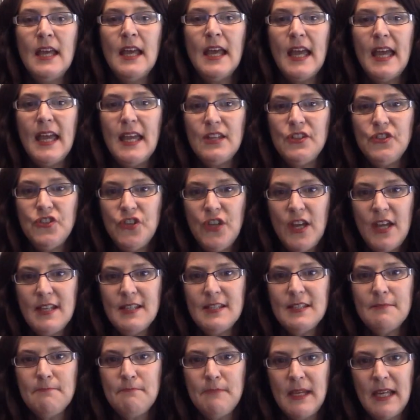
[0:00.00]
It just
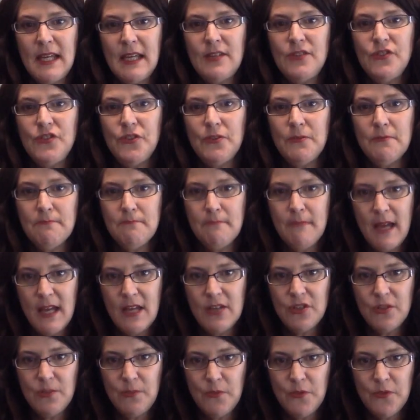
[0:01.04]
means you're
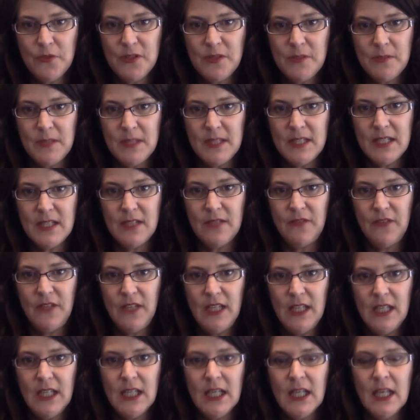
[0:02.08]
much more
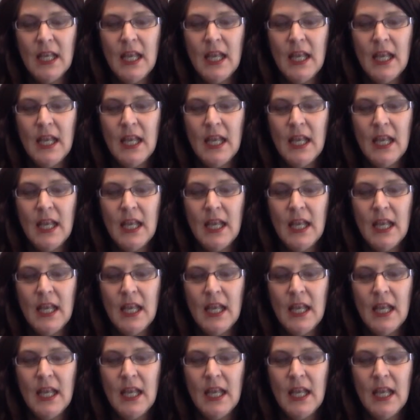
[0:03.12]
specific,